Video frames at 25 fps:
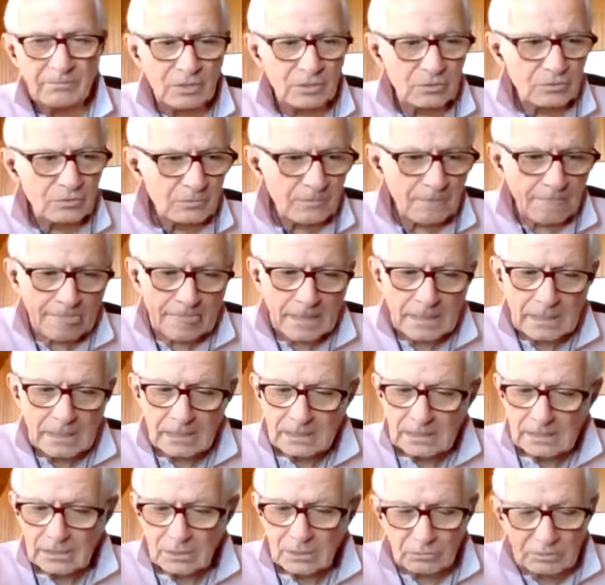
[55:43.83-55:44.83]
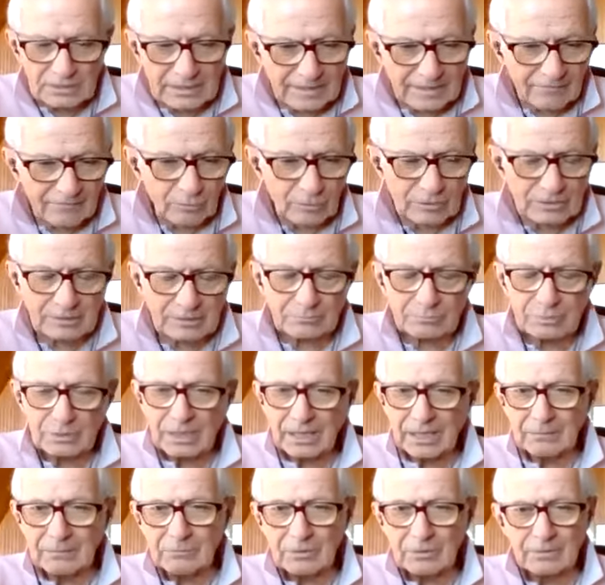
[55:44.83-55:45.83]
you live with the
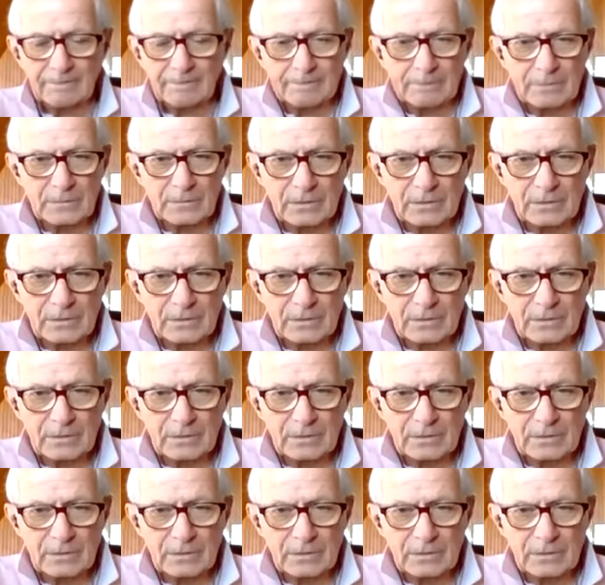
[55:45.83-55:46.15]
problem,